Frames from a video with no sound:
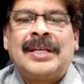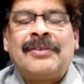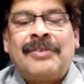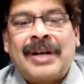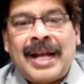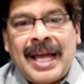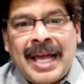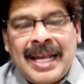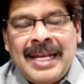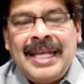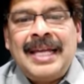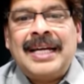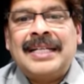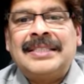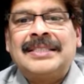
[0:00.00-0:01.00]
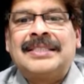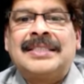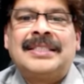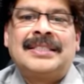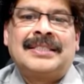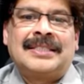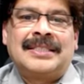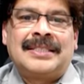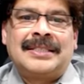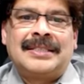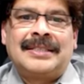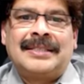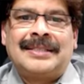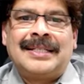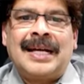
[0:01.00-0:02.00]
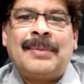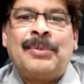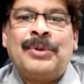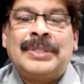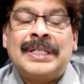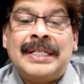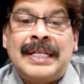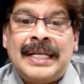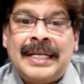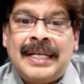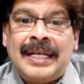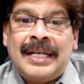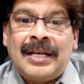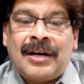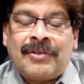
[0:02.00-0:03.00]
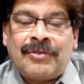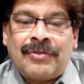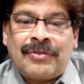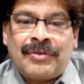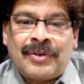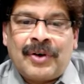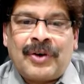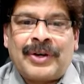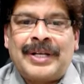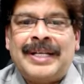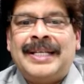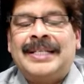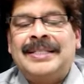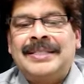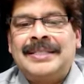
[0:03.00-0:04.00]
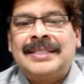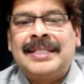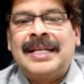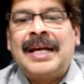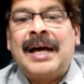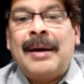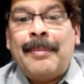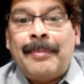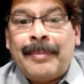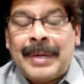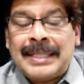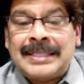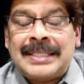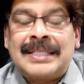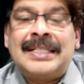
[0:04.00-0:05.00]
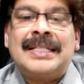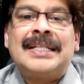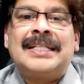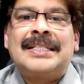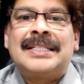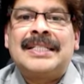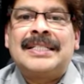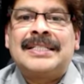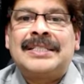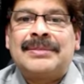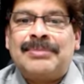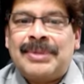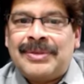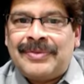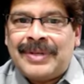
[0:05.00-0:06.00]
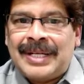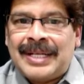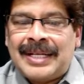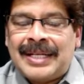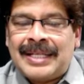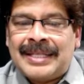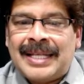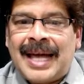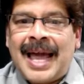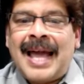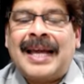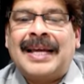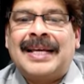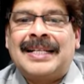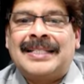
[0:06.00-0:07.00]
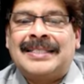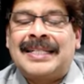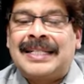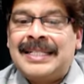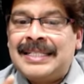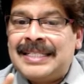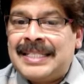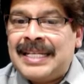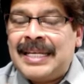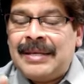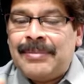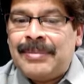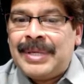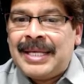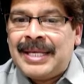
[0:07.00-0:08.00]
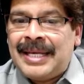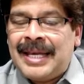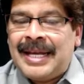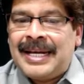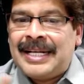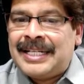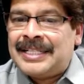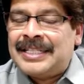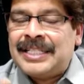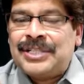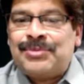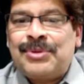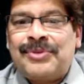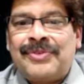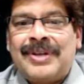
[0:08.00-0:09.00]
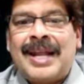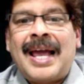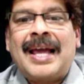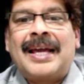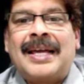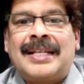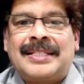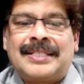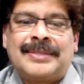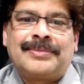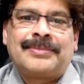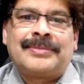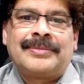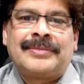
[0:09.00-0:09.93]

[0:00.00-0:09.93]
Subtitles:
For any concerns about the degree of knock knees, measure the distance between the ankles, that is DBA, distance between ankles.